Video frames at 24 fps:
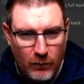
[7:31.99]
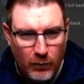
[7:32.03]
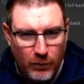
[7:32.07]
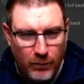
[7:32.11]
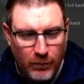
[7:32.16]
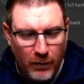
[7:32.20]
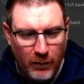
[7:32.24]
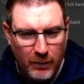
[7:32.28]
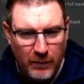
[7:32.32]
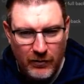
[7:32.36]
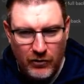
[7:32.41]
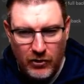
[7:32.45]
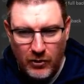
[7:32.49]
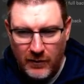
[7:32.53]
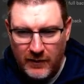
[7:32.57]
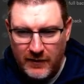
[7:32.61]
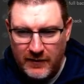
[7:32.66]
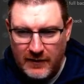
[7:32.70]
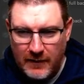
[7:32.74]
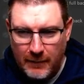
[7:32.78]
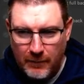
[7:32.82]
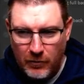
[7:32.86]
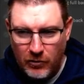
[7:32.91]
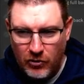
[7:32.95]
We'll probably do a
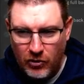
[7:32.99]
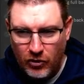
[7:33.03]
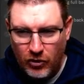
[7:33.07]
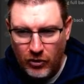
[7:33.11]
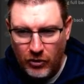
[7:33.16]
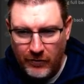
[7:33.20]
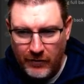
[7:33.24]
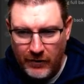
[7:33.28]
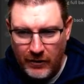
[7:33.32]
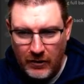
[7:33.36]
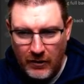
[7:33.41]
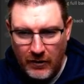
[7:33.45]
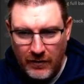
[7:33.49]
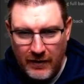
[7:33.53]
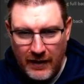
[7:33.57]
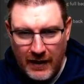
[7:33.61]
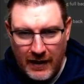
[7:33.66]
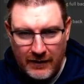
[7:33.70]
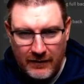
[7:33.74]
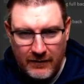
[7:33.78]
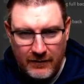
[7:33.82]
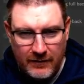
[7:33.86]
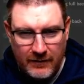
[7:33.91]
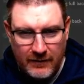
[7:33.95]
separate tutorial on
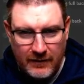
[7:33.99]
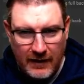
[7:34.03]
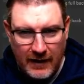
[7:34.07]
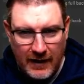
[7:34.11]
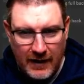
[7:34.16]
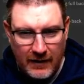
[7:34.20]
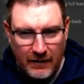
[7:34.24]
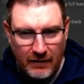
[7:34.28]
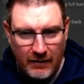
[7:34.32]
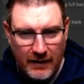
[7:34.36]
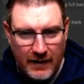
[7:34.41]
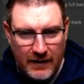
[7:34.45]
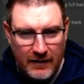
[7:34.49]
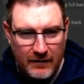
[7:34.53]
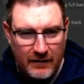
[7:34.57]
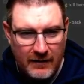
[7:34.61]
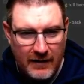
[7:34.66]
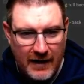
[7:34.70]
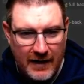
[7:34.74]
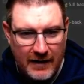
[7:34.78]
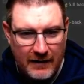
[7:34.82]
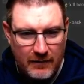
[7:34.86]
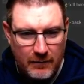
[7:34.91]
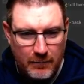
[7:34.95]
that at a later
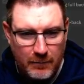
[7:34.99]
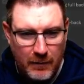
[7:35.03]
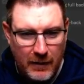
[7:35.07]
date.